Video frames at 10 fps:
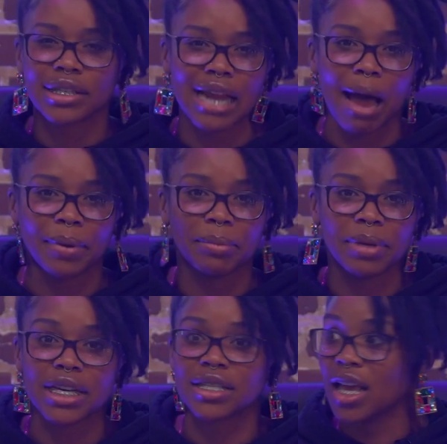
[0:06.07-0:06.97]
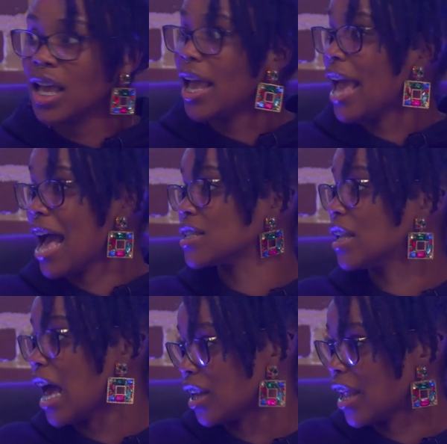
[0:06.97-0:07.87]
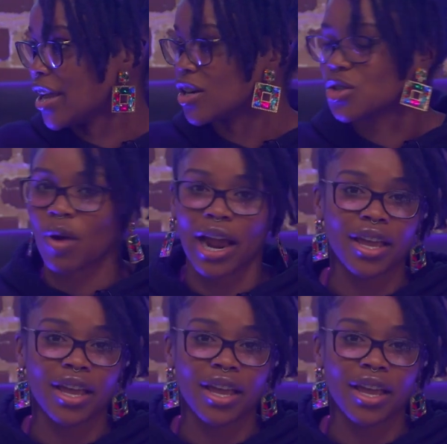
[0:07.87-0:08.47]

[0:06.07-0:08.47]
this topic because it has a lot of layers, right?